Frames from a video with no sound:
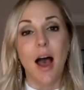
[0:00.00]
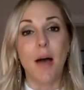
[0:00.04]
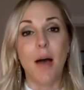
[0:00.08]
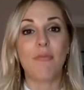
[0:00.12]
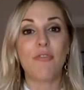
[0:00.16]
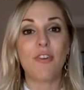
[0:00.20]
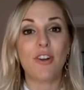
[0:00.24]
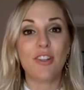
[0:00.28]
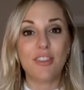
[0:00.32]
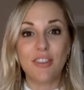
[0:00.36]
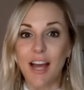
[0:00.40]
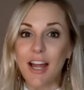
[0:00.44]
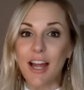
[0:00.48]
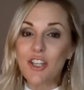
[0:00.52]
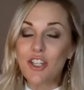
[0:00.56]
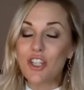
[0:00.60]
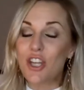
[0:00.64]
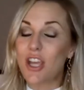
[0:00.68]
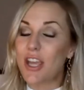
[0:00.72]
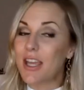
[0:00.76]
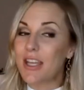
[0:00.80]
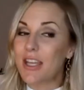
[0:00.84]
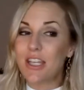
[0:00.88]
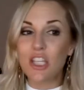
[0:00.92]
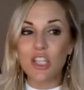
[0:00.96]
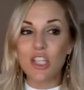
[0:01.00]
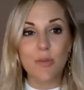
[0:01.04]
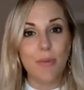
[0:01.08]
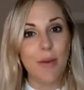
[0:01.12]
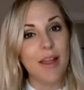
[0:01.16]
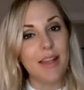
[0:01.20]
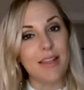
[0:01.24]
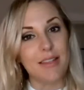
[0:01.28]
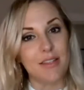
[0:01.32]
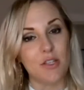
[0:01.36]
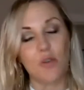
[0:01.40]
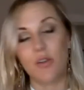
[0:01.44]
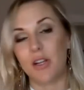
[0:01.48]
For lunch, it just
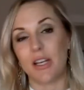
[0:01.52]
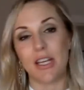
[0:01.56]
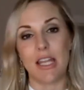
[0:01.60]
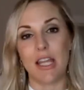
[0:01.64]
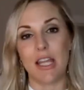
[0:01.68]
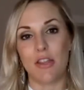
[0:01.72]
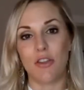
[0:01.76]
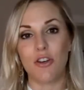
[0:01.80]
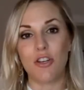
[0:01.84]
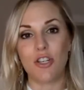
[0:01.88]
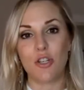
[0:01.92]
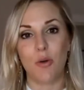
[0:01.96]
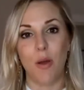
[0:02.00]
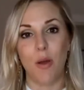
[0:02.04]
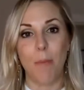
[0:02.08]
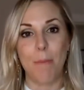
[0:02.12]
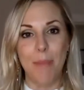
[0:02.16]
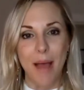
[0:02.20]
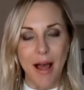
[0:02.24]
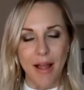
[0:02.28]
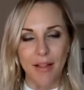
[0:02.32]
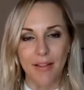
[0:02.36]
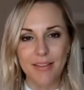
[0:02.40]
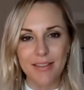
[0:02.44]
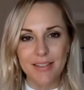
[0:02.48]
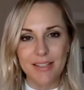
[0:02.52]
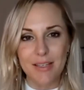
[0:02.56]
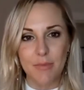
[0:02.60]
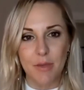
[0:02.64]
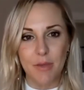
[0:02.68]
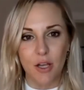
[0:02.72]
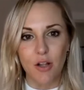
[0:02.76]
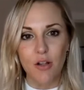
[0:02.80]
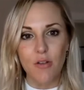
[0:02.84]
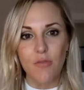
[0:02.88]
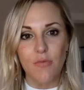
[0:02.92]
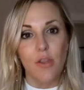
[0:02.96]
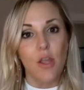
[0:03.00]
depends. You can either do a balanced
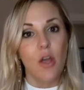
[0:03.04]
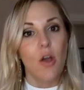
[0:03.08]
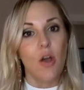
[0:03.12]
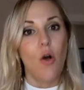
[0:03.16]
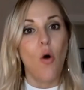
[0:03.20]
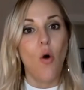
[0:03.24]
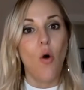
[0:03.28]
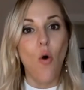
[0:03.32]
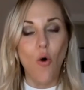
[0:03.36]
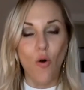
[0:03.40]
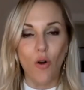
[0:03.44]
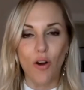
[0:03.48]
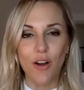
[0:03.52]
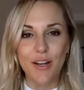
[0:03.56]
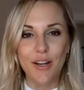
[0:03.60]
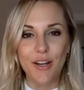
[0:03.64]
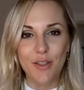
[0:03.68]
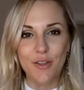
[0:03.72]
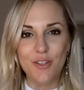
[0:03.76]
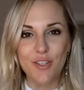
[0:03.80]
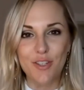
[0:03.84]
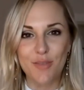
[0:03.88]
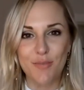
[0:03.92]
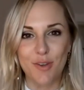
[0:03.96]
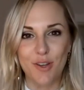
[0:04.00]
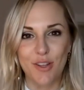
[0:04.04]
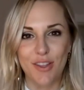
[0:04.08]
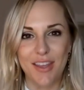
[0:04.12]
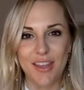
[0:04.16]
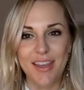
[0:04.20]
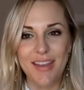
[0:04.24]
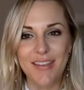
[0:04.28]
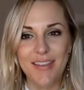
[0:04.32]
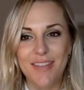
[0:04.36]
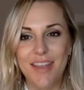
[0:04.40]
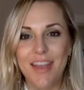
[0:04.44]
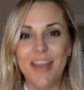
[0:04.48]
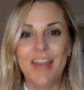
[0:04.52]
meal or another smoothie.